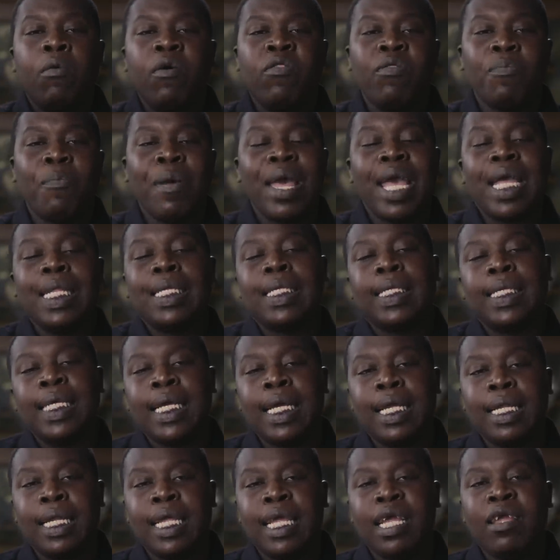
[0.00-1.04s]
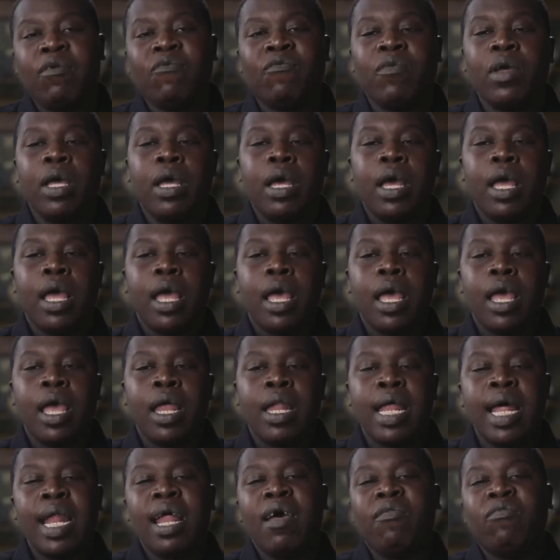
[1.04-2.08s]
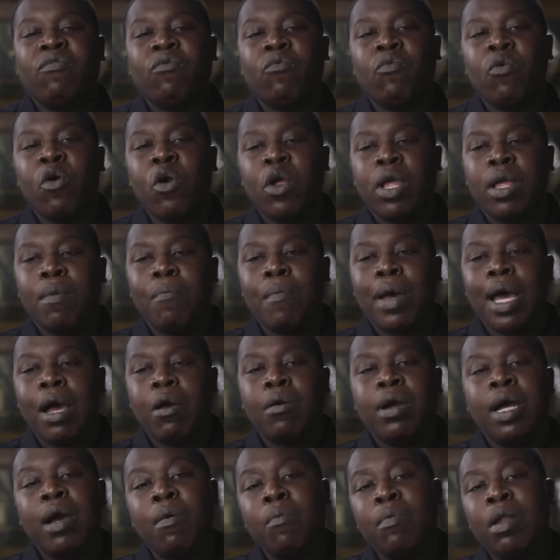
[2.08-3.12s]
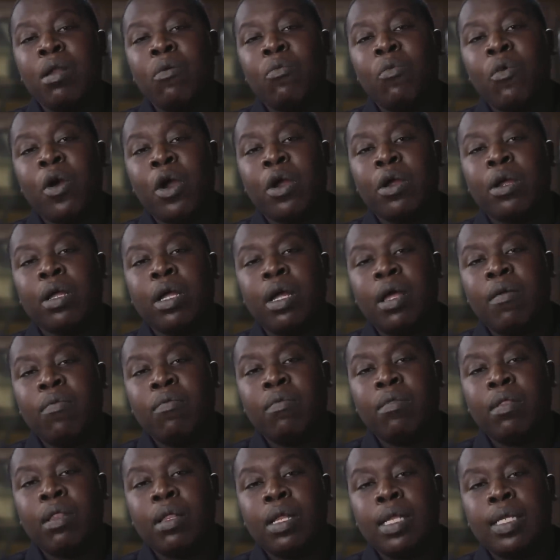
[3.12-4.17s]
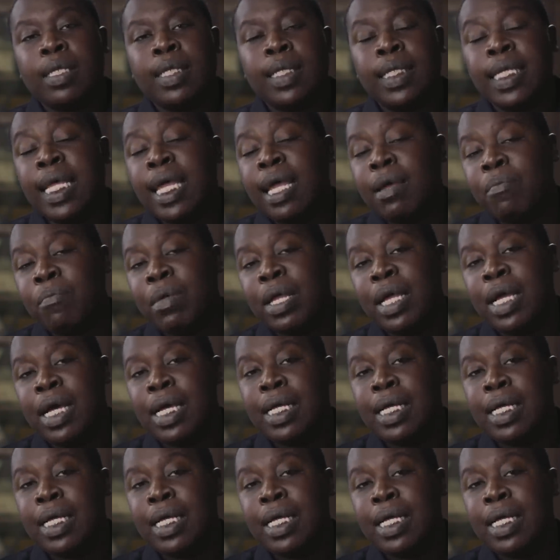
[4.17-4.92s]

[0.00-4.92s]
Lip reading: with paid sick leave and not have to worry about coming to work sick